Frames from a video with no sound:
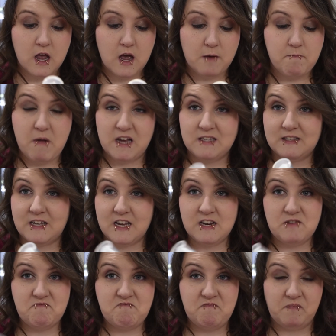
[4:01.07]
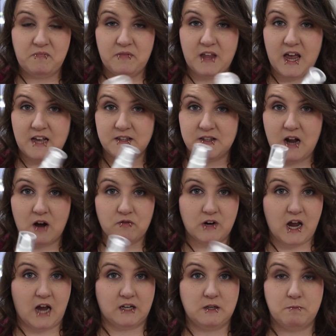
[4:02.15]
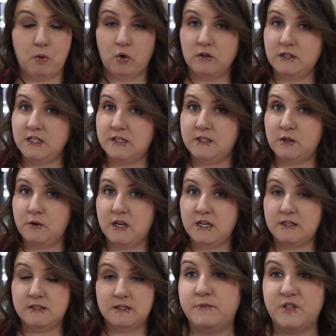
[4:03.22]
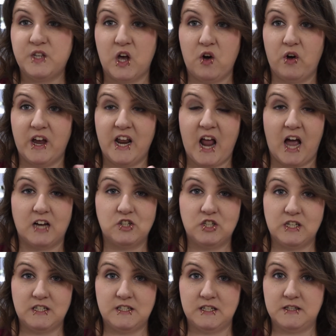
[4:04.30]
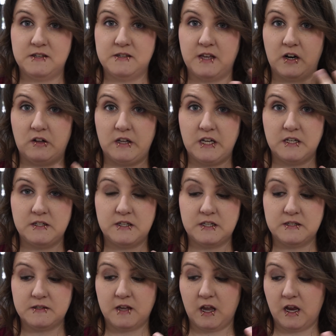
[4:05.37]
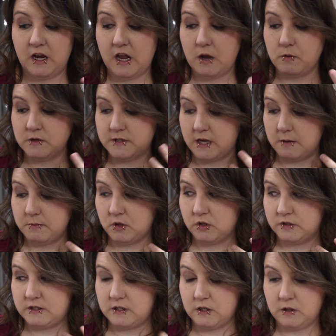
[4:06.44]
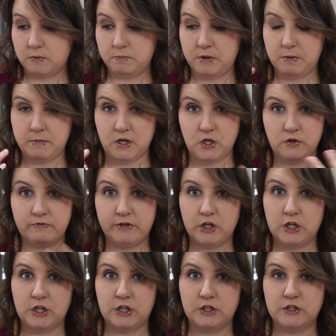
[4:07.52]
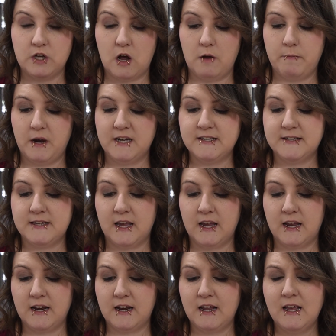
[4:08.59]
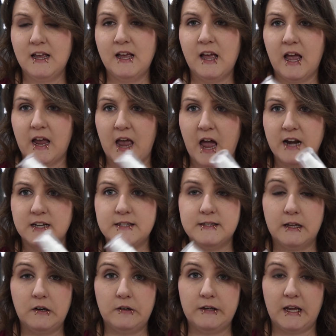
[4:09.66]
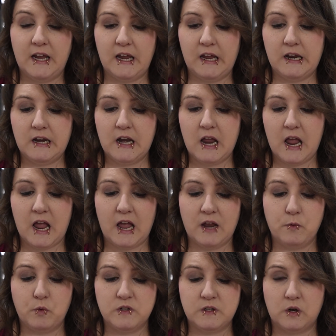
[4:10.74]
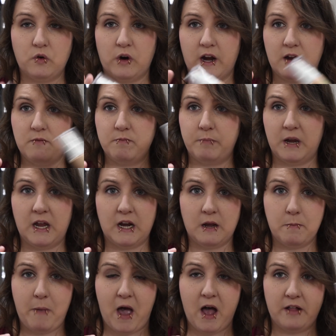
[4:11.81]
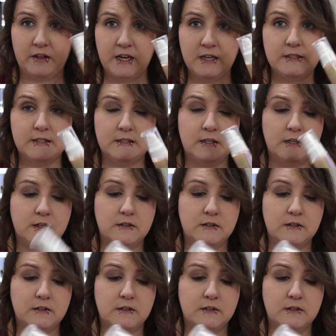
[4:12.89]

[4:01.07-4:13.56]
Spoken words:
My skin has not reacted poorly to it, so it actually did settle into the skin. It was able to be maneuvered on my skin, kind of settled in, and was a great beginning palette.